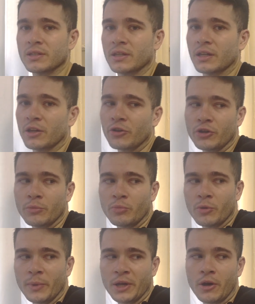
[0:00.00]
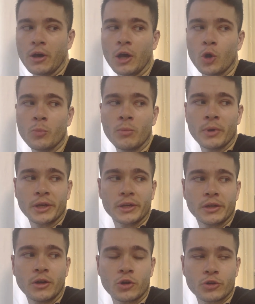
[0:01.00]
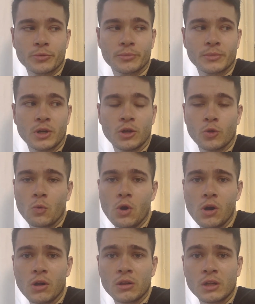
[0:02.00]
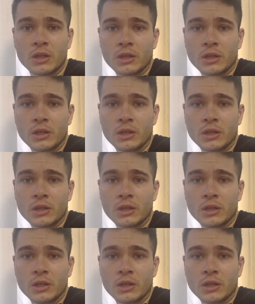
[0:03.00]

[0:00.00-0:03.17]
Like I couldn't put my arm on the wall